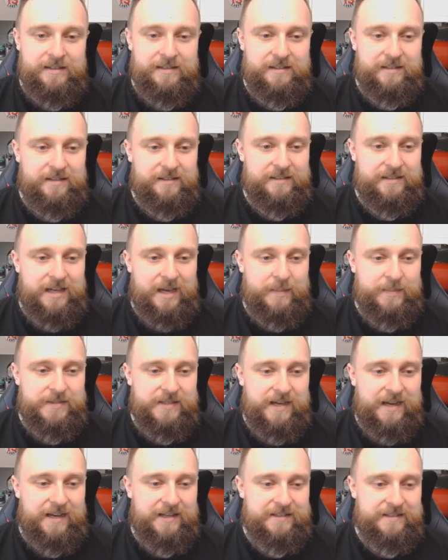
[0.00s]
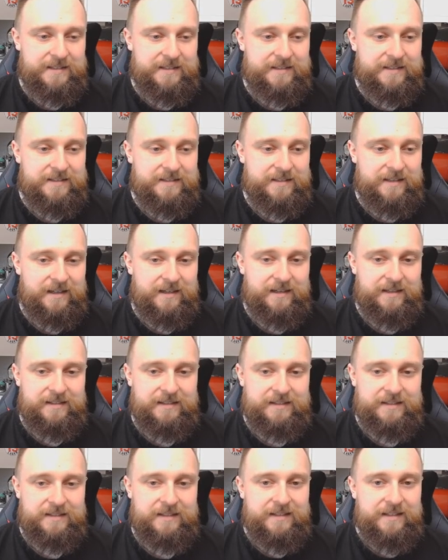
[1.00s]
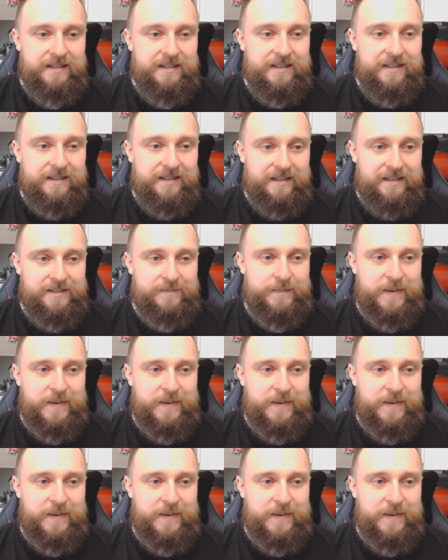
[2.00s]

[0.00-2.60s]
is adept at it, and he's